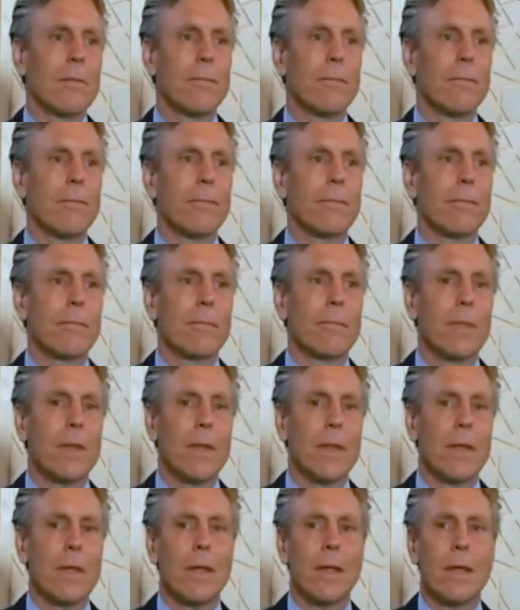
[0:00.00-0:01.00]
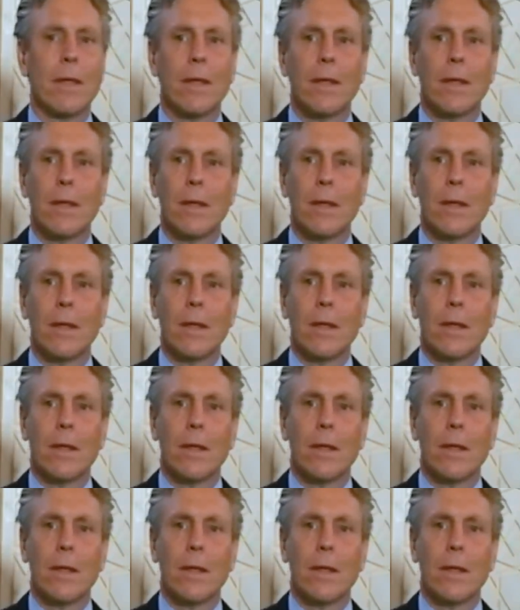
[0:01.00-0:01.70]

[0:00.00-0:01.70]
(silence)